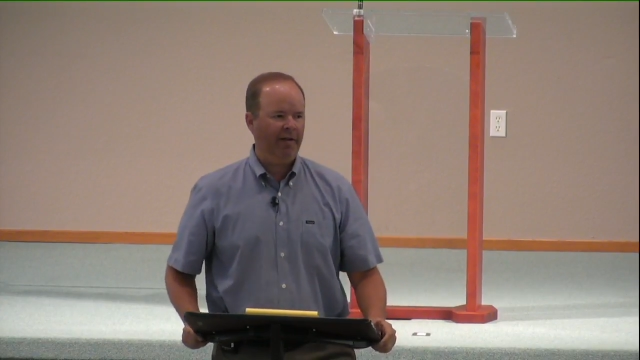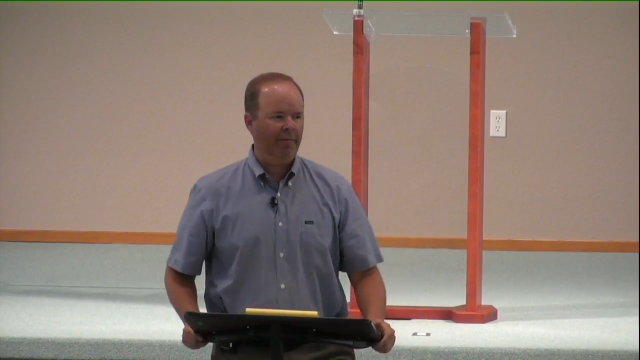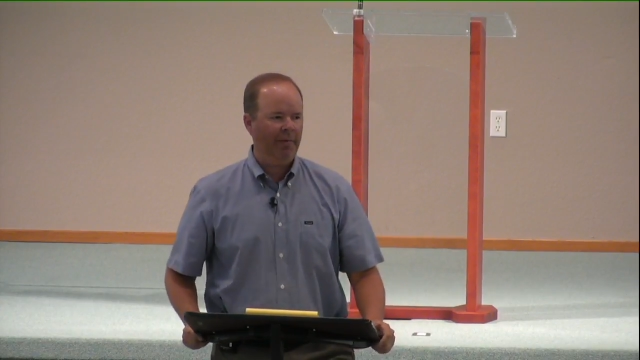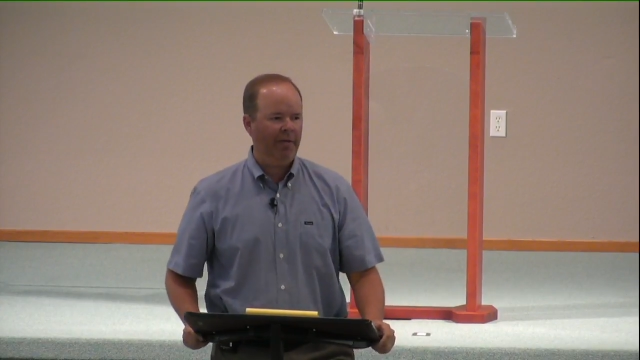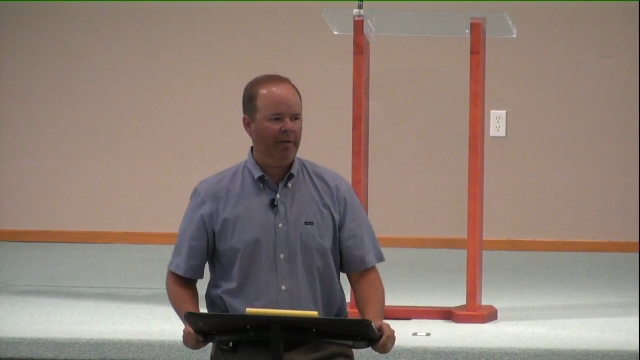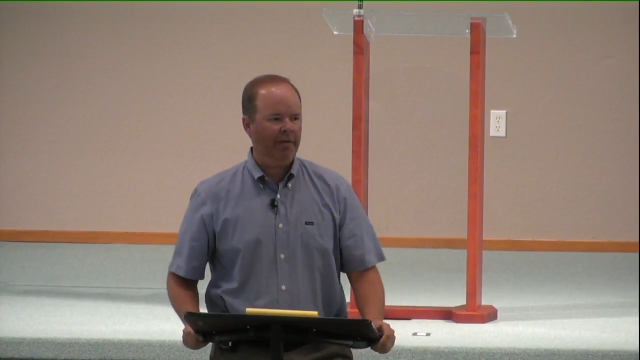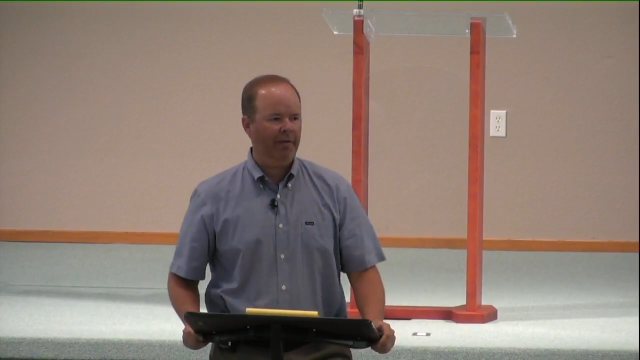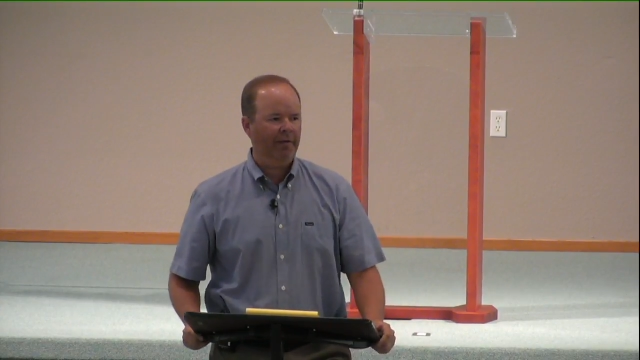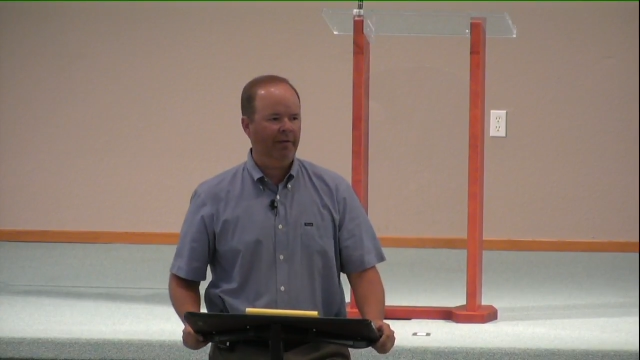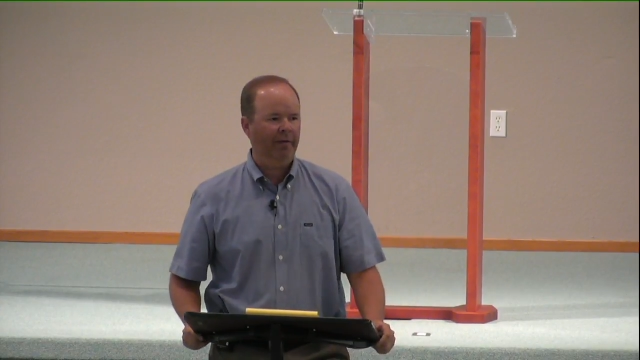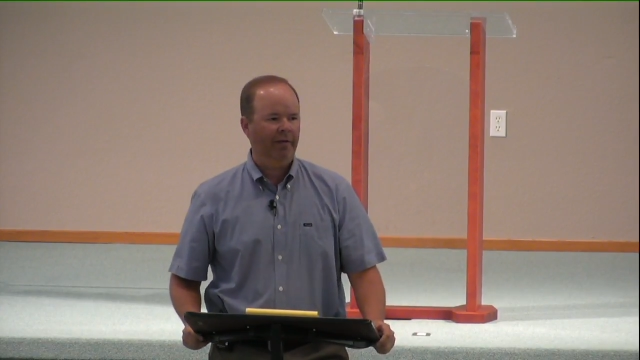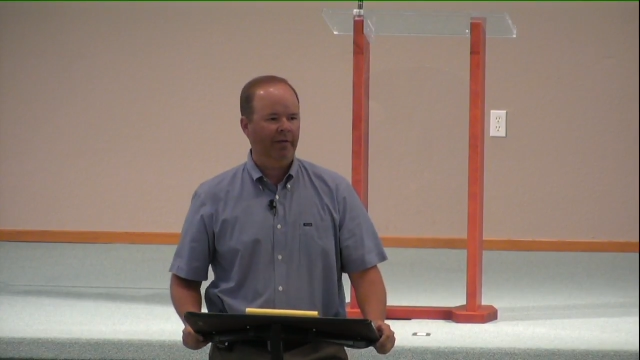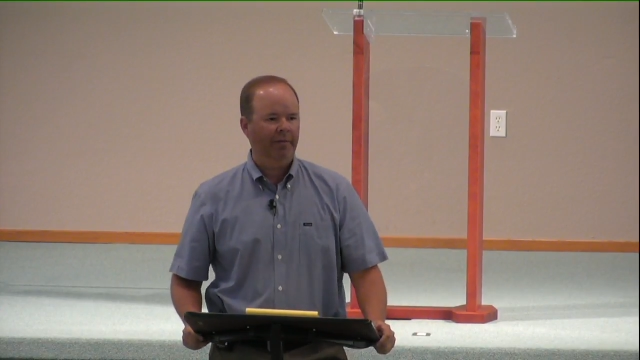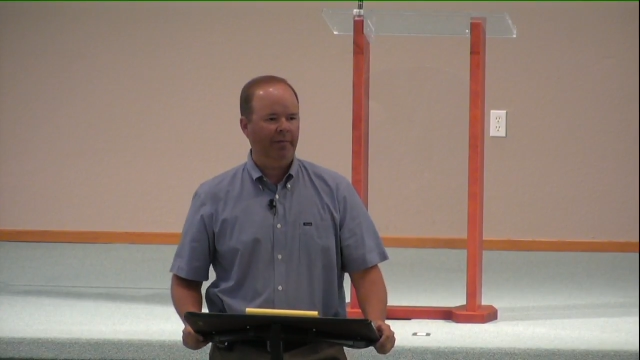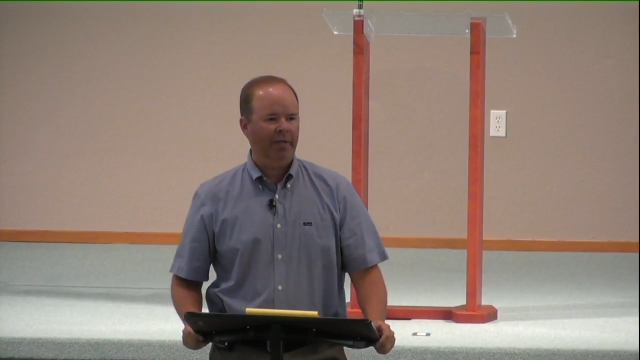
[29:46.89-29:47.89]
to make
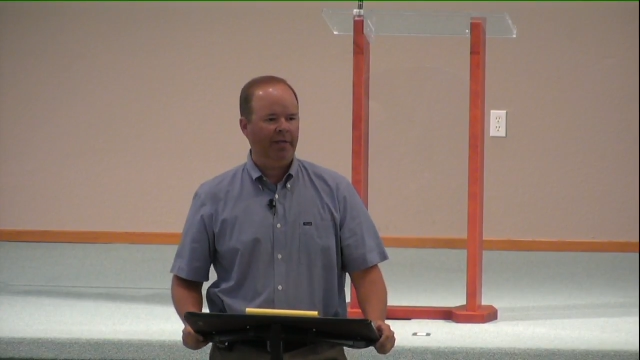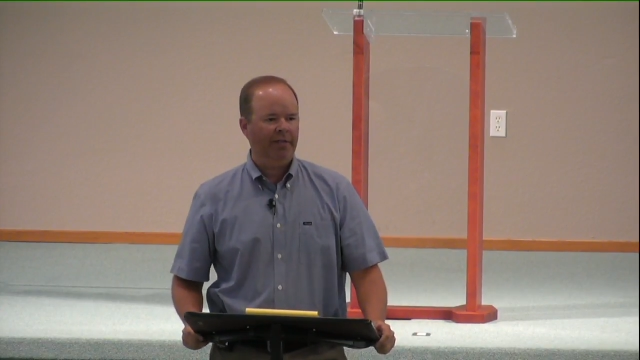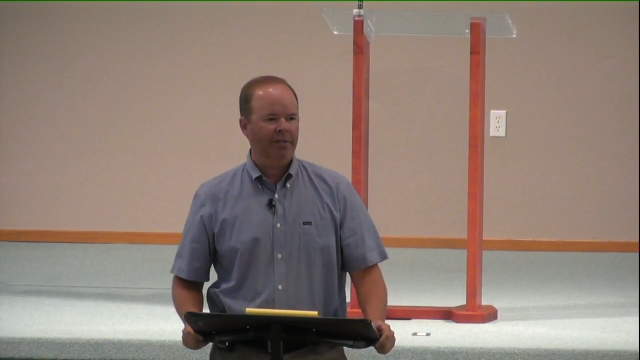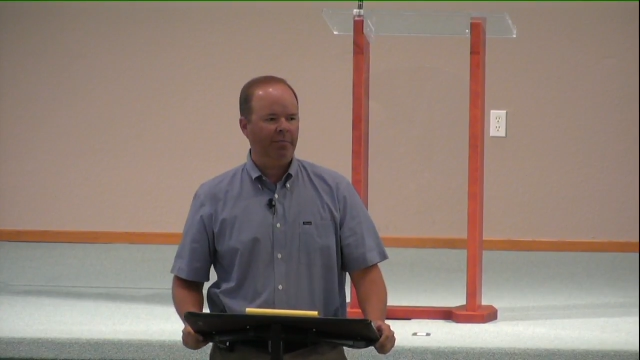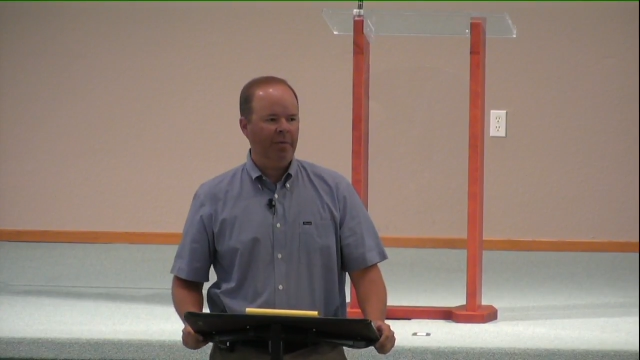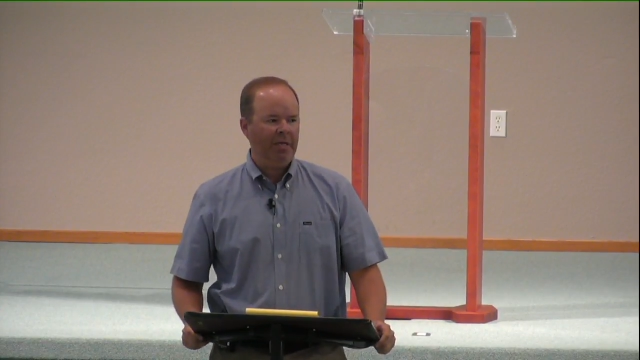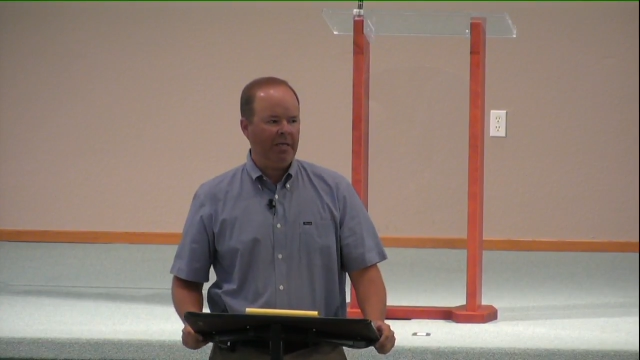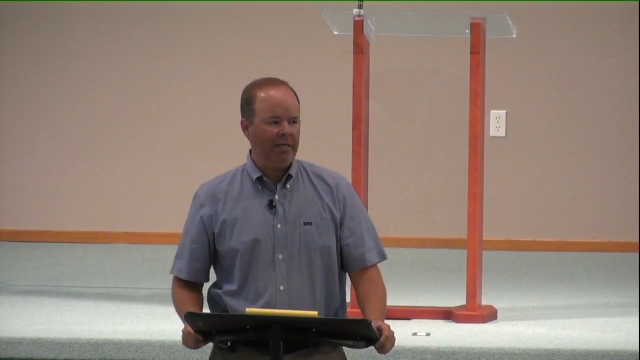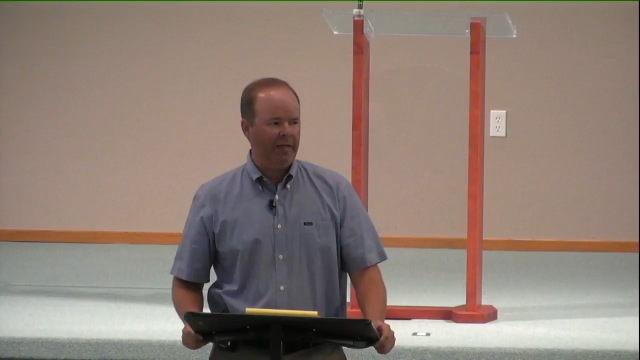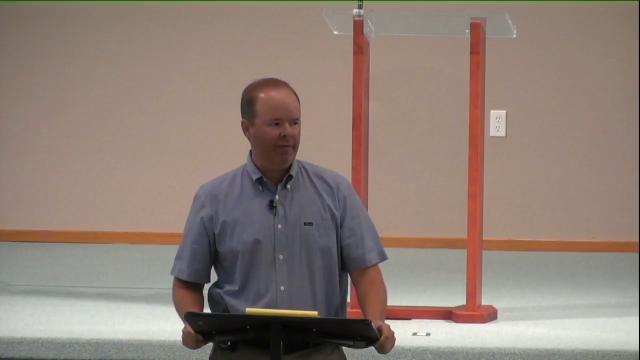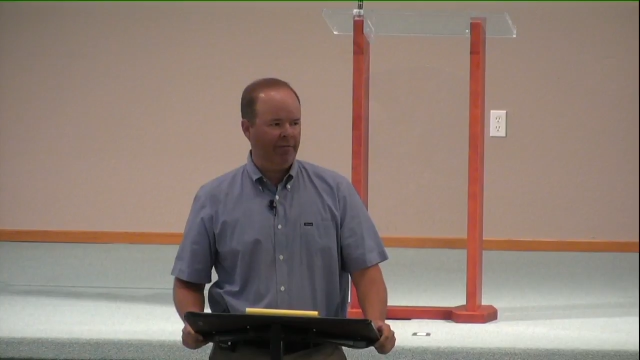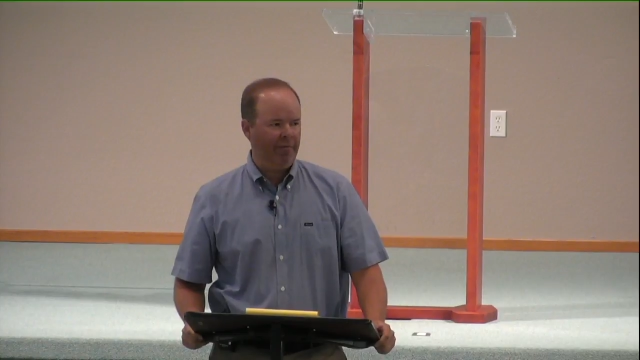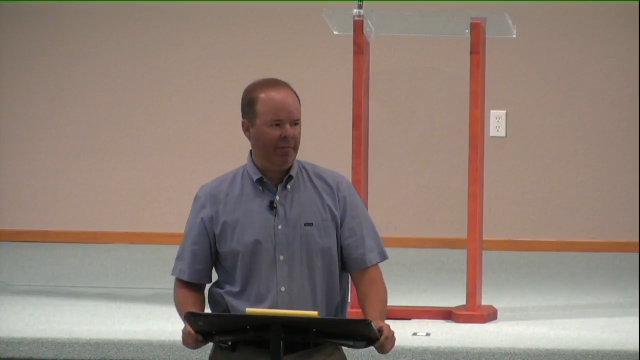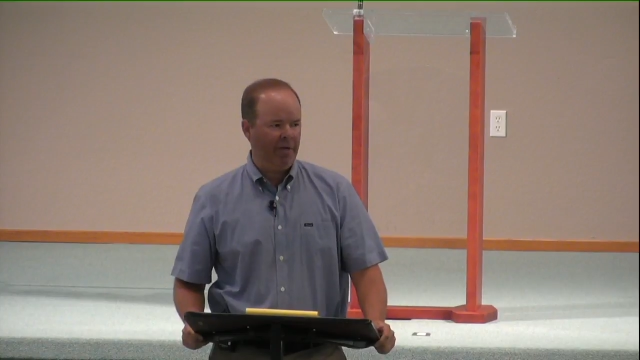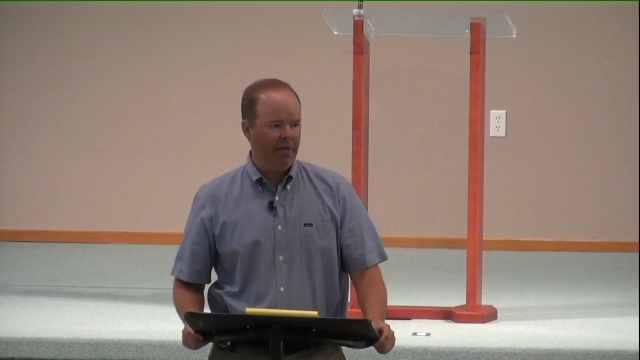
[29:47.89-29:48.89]
ends meet
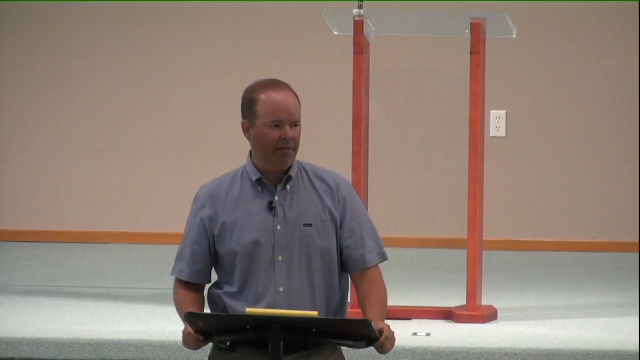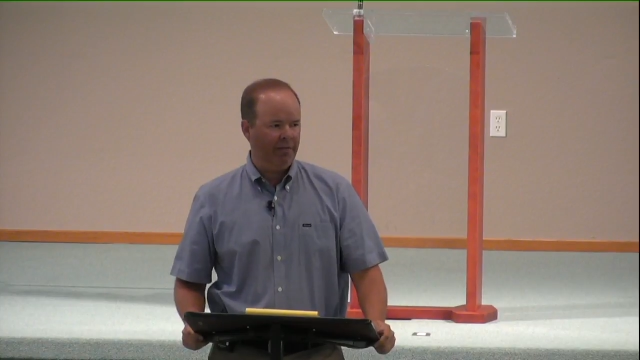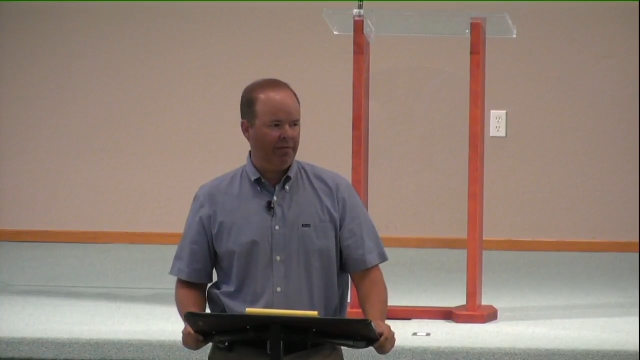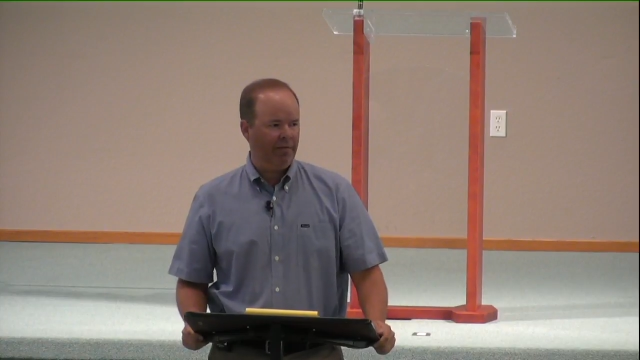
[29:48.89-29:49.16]
every month,